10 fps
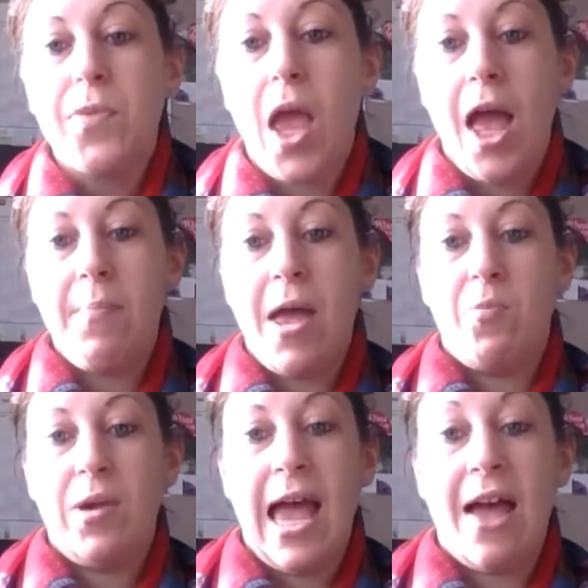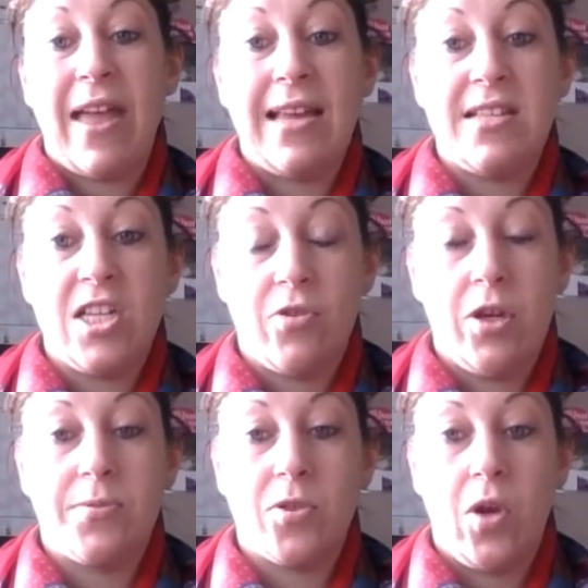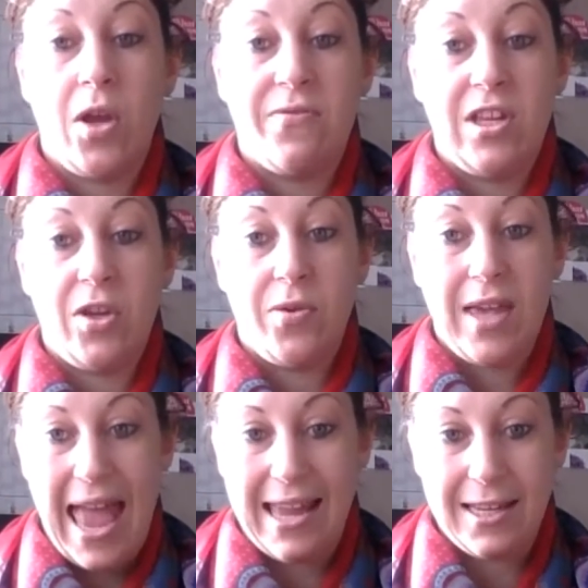and we have 80 groups all over the UK,